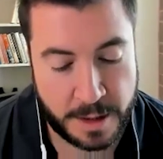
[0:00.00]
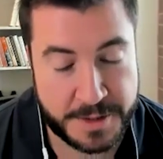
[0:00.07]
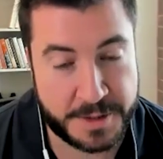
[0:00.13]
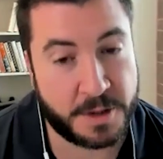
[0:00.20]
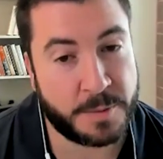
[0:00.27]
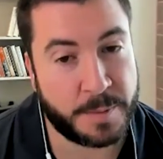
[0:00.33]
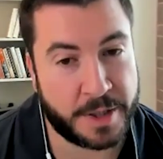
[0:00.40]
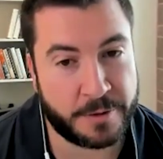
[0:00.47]
I
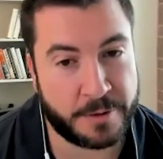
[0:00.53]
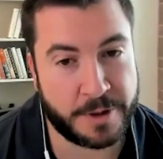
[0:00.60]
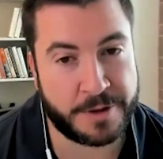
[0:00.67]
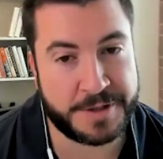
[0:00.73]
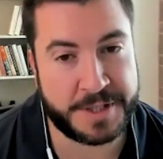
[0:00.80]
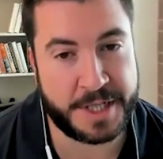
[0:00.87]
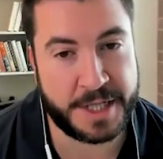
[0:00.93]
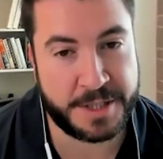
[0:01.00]
started my
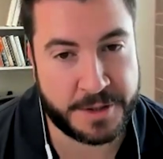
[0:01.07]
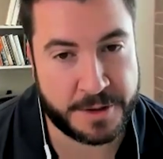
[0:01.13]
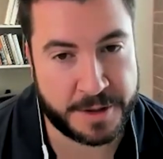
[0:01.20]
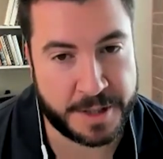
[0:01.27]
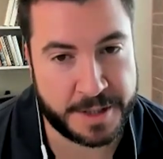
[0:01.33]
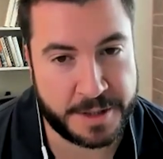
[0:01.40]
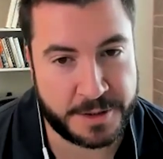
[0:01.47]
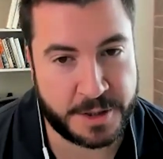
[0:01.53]
career as an
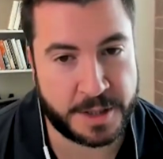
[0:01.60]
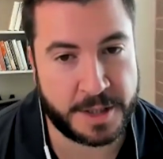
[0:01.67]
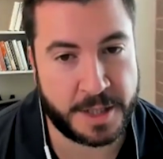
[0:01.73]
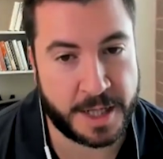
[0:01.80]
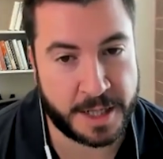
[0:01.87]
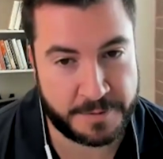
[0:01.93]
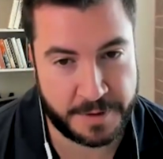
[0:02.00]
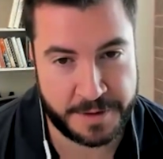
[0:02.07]
intern at the John
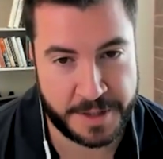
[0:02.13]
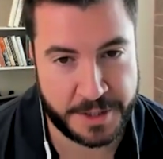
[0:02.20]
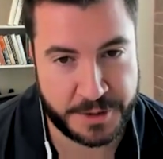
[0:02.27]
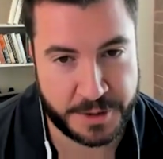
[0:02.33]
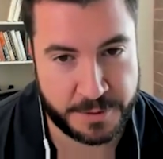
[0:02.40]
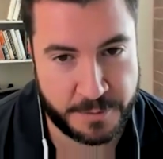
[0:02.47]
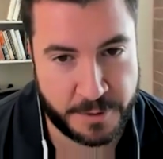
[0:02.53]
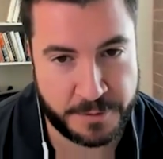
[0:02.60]
Locke
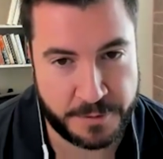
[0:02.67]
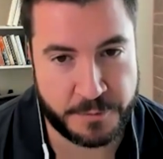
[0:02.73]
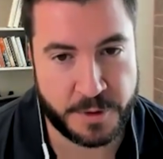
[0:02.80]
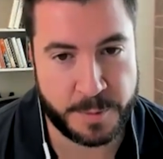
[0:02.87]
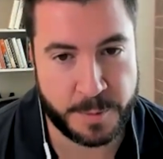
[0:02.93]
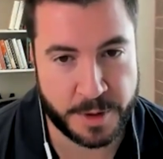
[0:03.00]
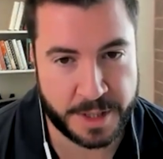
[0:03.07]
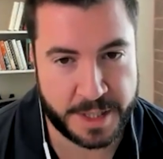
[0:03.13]
Foundation, very
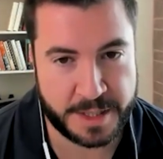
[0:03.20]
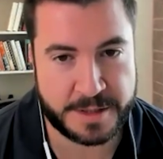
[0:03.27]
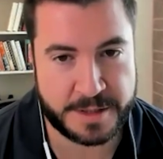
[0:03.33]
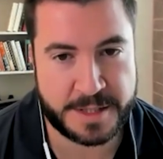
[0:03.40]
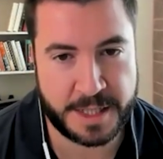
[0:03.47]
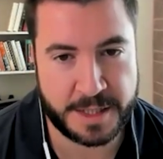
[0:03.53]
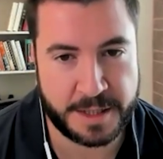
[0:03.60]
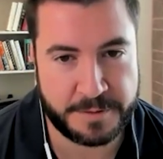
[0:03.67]
free
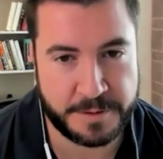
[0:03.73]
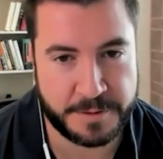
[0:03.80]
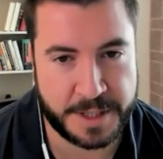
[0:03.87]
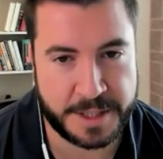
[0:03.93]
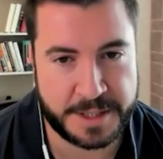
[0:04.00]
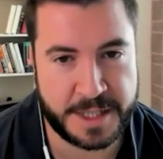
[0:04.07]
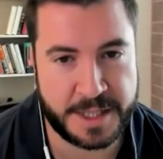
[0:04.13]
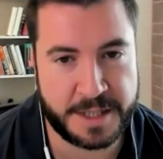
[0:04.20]
market state level
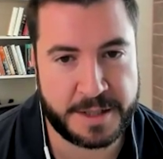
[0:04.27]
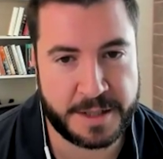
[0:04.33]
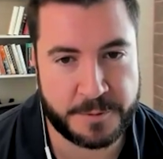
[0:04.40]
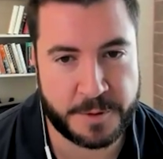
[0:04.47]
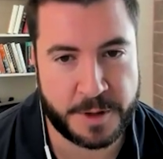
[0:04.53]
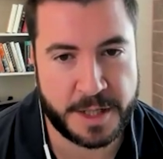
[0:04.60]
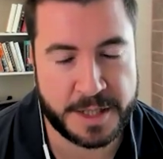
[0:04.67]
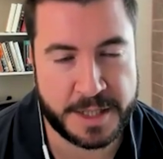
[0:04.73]
think tank
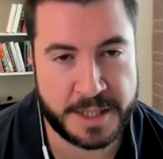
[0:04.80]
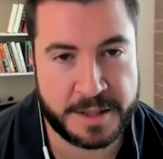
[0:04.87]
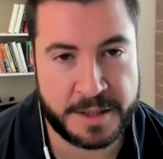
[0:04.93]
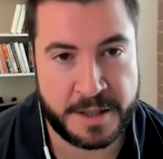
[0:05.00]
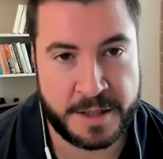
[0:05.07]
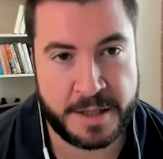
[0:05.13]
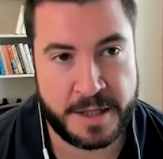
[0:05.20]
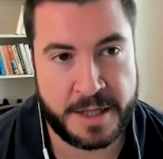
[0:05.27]
in
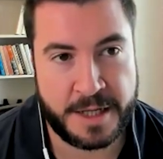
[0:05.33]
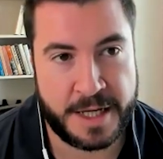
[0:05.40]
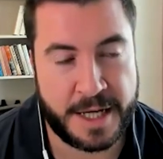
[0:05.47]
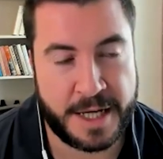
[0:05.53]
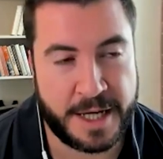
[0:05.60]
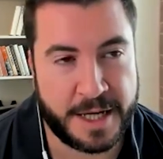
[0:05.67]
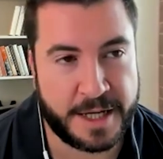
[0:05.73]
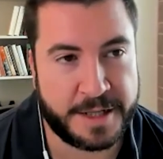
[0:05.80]
Raleigh,
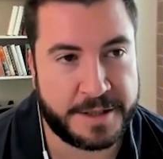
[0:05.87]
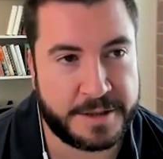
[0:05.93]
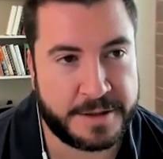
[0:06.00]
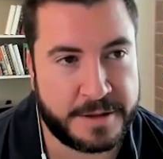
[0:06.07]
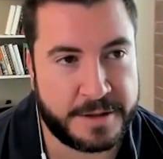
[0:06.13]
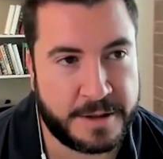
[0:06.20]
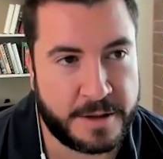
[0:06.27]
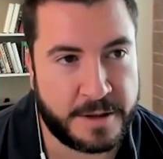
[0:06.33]
and
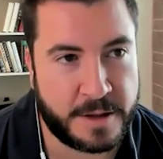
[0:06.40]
